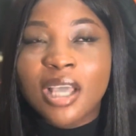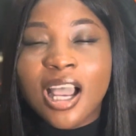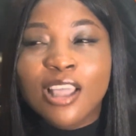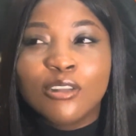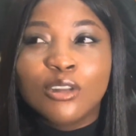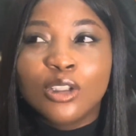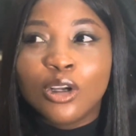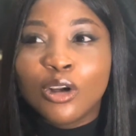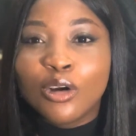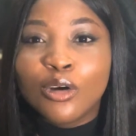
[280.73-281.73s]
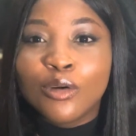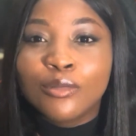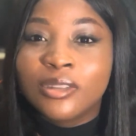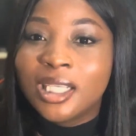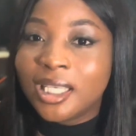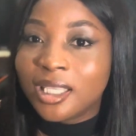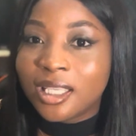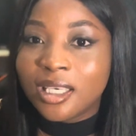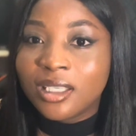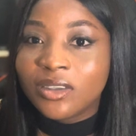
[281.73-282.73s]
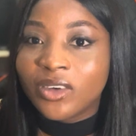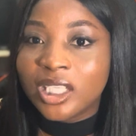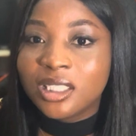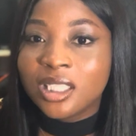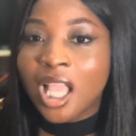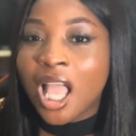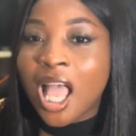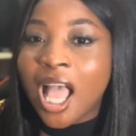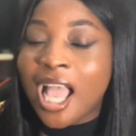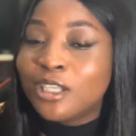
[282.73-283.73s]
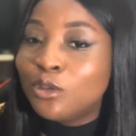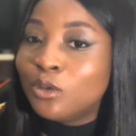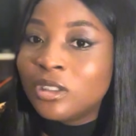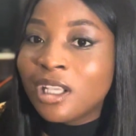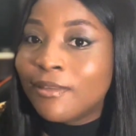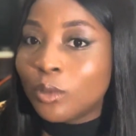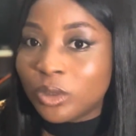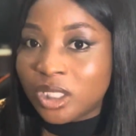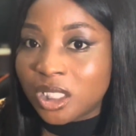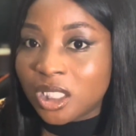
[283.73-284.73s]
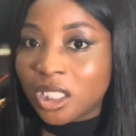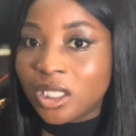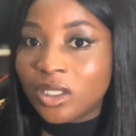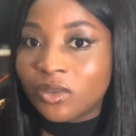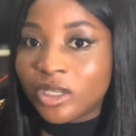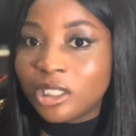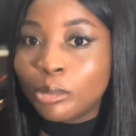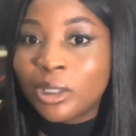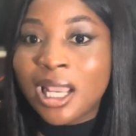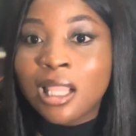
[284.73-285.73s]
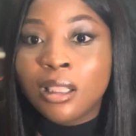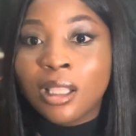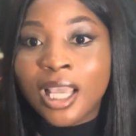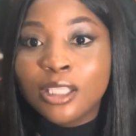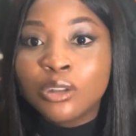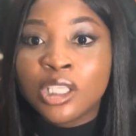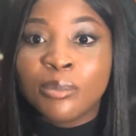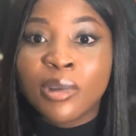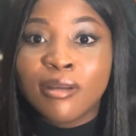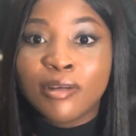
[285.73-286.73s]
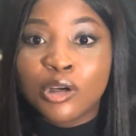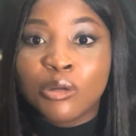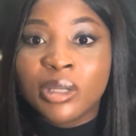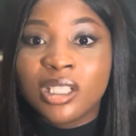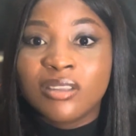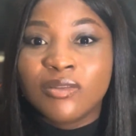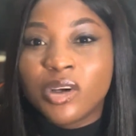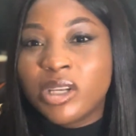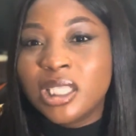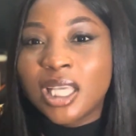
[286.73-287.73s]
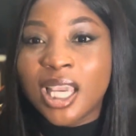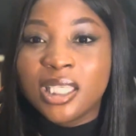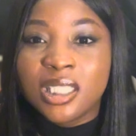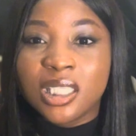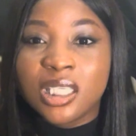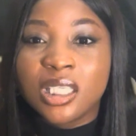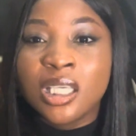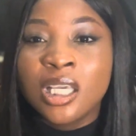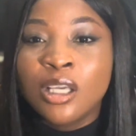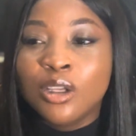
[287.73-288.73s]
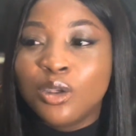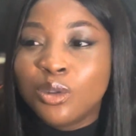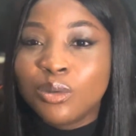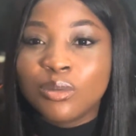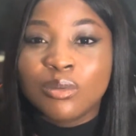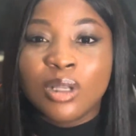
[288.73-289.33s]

I love cleaning, right? I do not have OCD, right, but I like to keep my environment very tidy, you know.